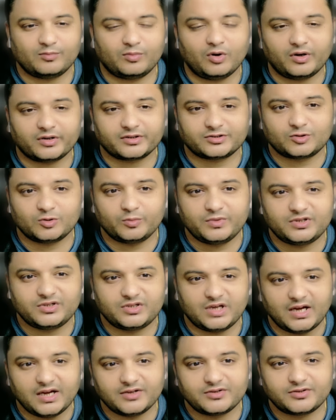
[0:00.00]
box to be
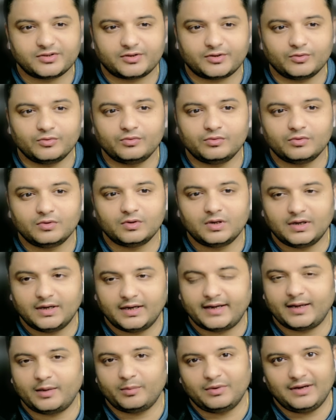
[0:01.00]
changed to a
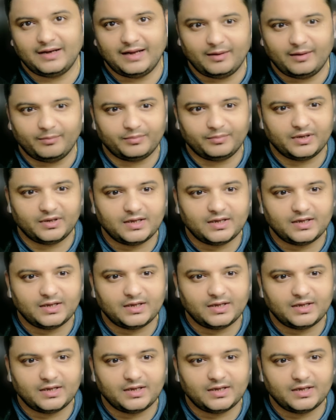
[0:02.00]
table lamp.